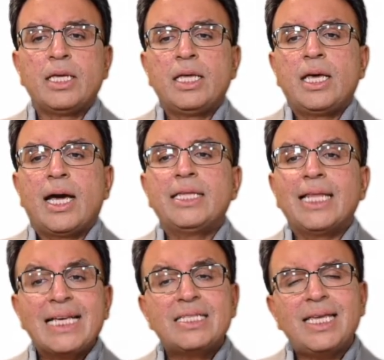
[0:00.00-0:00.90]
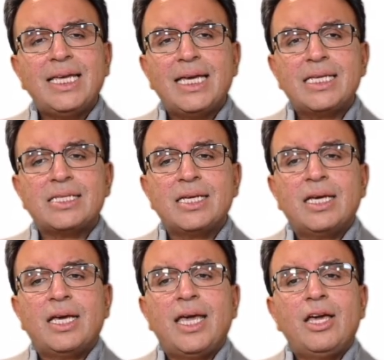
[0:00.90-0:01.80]
And the last thing is,
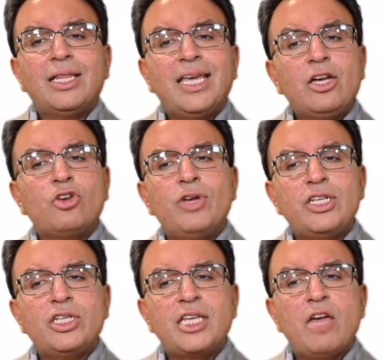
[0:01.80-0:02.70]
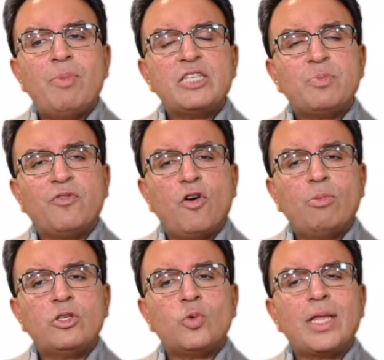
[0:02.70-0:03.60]
it'll increase your database
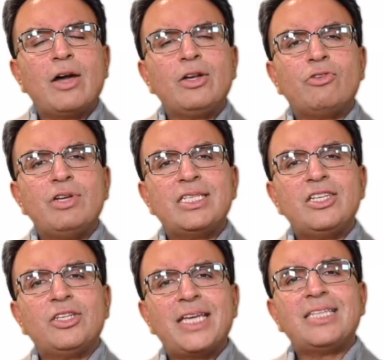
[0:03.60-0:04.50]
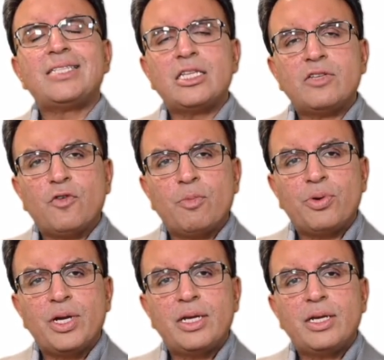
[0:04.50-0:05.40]
performance without increasing your data center
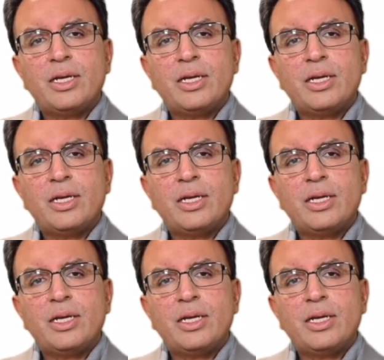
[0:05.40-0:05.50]
footprint.